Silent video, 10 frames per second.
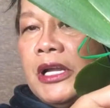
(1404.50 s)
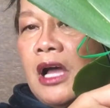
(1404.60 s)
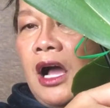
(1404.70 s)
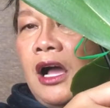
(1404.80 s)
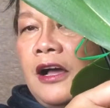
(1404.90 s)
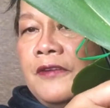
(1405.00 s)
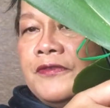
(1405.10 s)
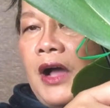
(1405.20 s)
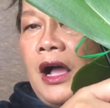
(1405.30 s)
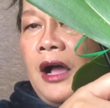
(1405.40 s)
of
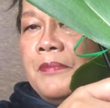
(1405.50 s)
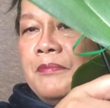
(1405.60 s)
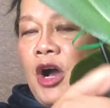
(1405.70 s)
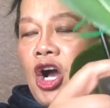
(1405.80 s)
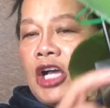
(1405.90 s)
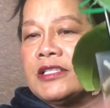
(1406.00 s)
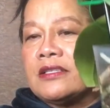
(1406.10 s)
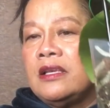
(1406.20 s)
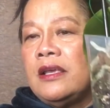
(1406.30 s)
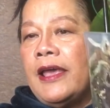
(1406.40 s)
uh,
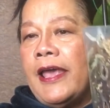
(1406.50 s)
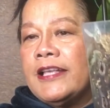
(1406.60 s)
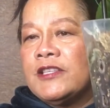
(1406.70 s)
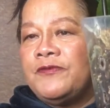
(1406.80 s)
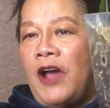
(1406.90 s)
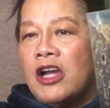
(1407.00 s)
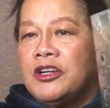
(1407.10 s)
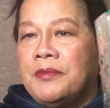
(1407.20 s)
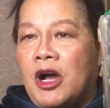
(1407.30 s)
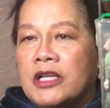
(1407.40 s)
moss,
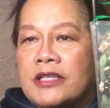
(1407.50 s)
Sphagnum moss.